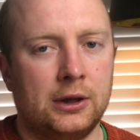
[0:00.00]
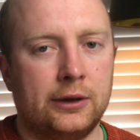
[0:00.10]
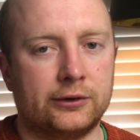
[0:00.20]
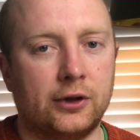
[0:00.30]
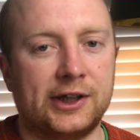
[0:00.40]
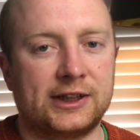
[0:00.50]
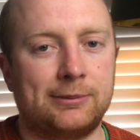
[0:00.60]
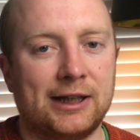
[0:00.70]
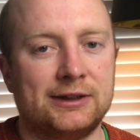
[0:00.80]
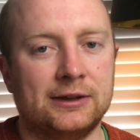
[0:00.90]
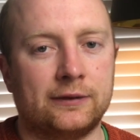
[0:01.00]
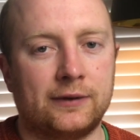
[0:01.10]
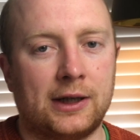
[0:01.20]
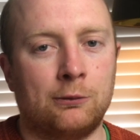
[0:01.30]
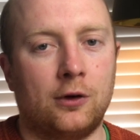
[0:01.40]
I was not expecting to
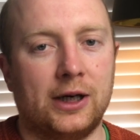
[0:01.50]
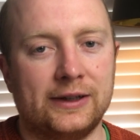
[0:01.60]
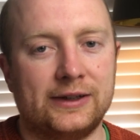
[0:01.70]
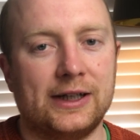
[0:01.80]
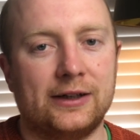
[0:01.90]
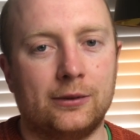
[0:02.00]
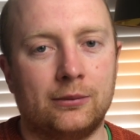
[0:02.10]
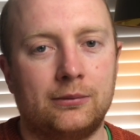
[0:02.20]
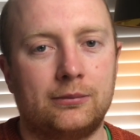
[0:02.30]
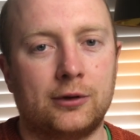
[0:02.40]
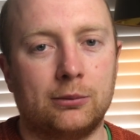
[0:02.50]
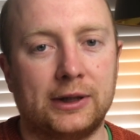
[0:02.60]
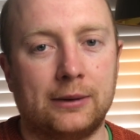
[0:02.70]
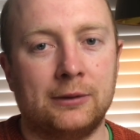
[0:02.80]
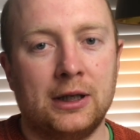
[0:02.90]
find what I did, and
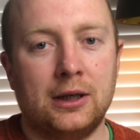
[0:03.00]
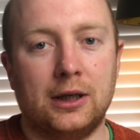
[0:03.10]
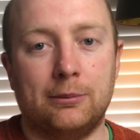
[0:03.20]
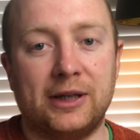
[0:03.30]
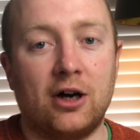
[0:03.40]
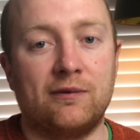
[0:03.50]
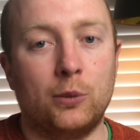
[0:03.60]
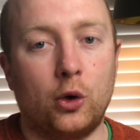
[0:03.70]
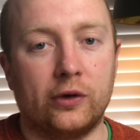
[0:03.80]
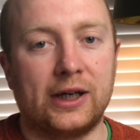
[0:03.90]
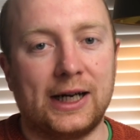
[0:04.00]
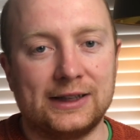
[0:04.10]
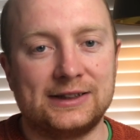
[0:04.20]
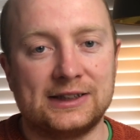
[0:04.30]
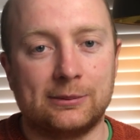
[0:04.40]
probably bit off more than I
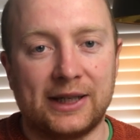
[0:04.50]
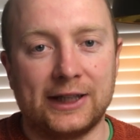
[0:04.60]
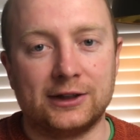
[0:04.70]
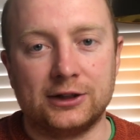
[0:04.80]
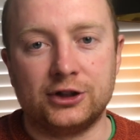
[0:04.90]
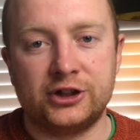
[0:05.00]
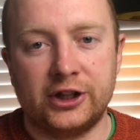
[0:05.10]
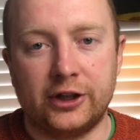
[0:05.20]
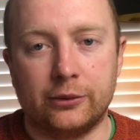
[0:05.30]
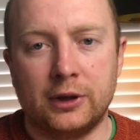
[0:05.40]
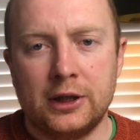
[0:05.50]
anticipated to chew.